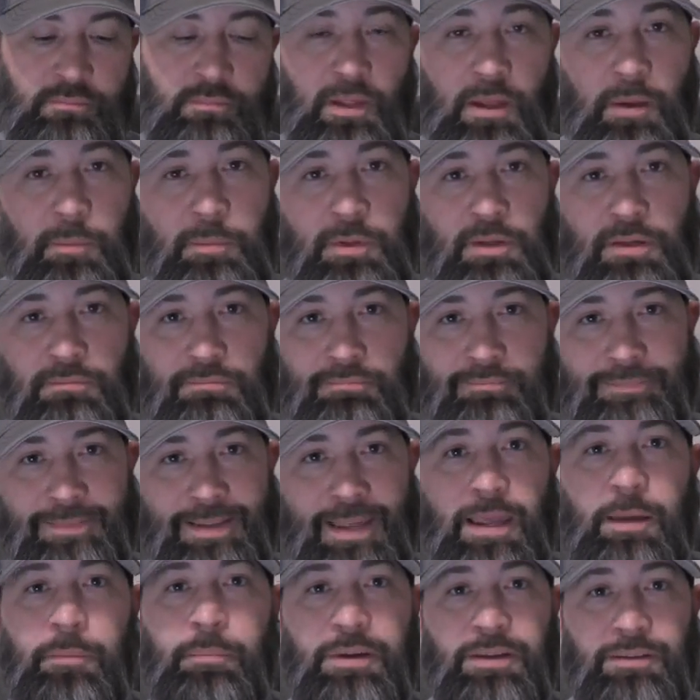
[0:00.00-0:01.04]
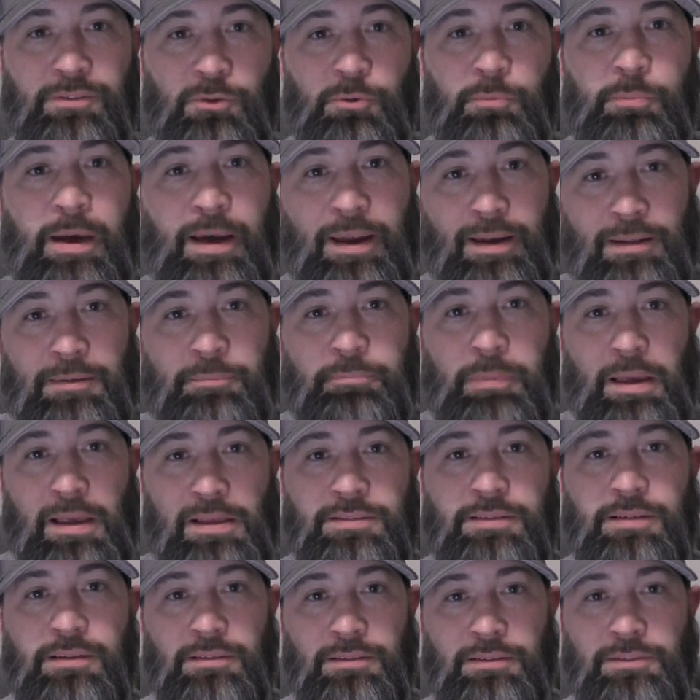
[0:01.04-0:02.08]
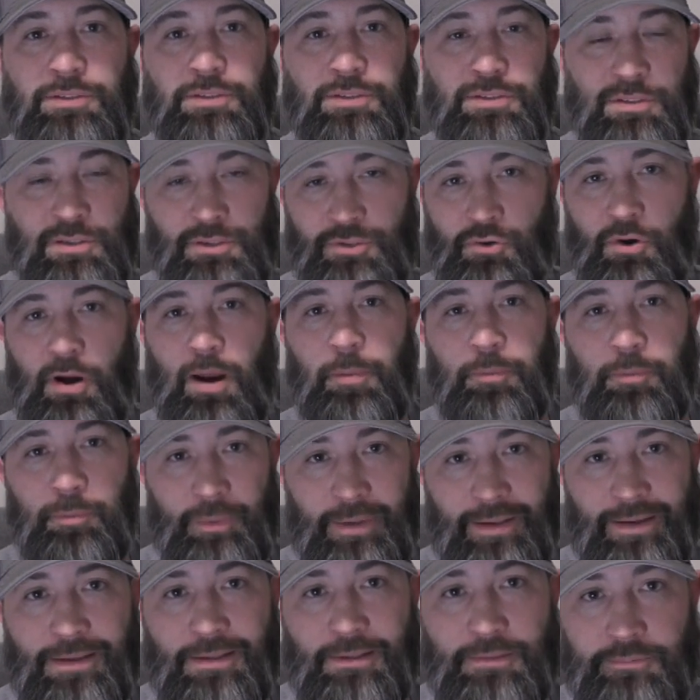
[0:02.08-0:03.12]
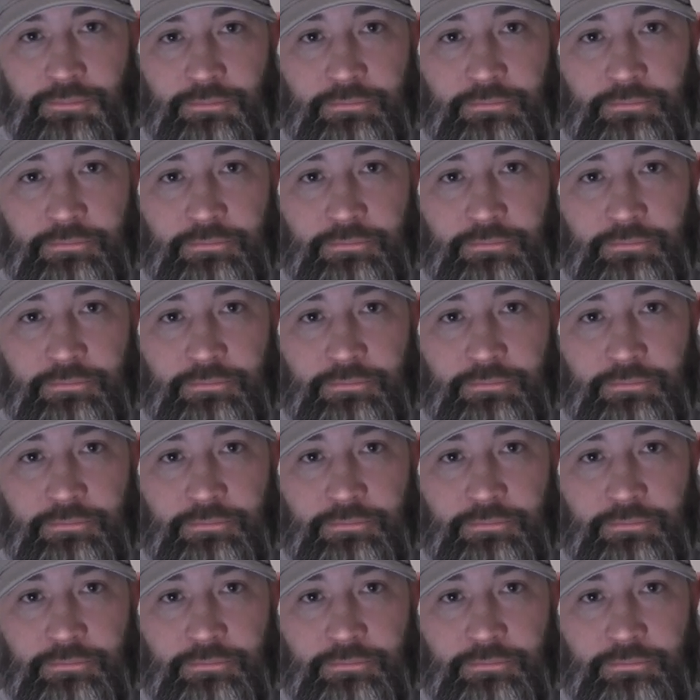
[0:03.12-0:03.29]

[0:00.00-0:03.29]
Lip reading: I mean, can't be too bad. It basically just described me.